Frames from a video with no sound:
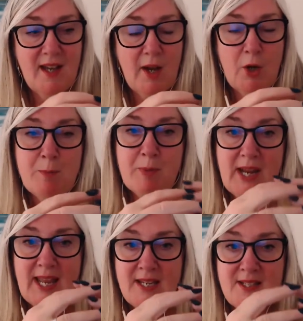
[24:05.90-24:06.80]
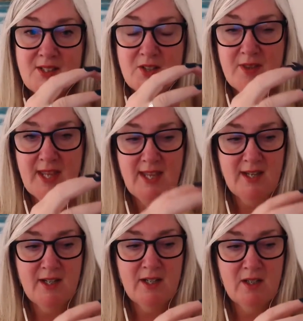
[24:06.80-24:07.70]
Our brains are
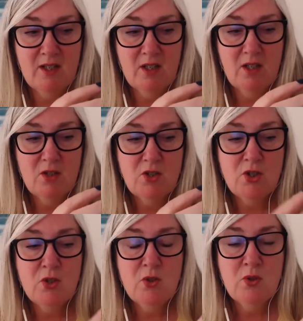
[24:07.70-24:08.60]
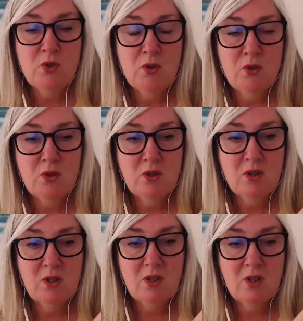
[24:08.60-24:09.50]
there to
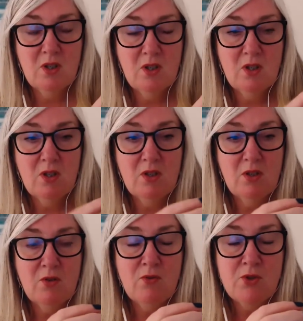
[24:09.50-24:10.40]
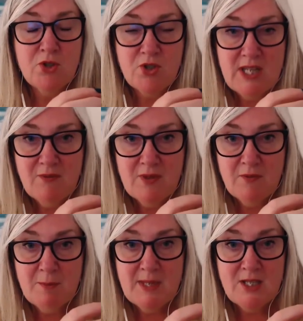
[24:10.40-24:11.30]
retrieve
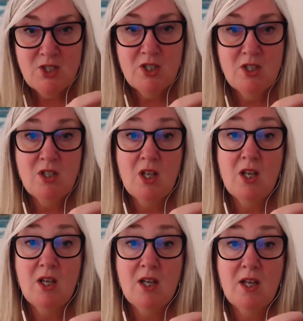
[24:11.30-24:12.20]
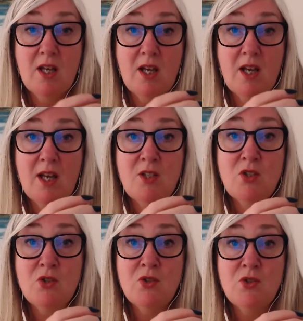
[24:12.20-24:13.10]
information and
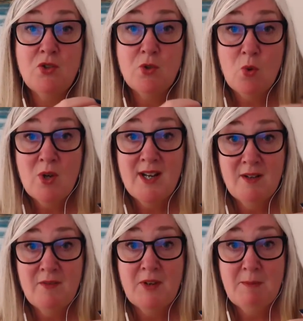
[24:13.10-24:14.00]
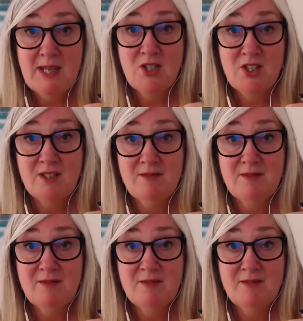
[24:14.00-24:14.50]
to store information.